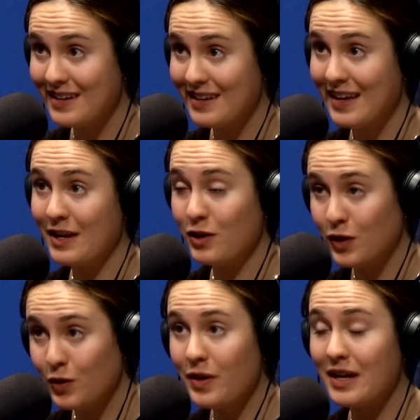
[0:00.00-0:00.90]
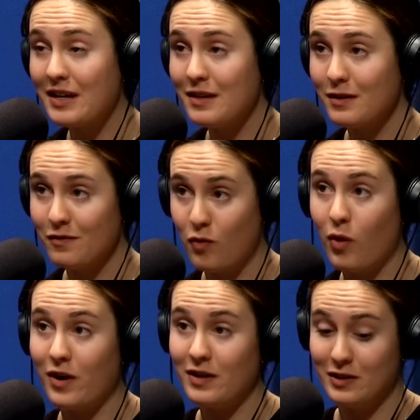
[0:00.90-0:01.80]
including
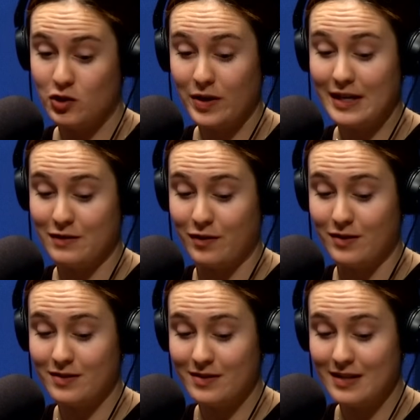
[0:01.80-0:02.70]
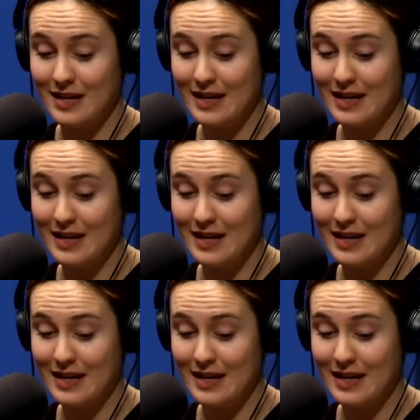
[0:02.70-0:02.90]
4 transfers.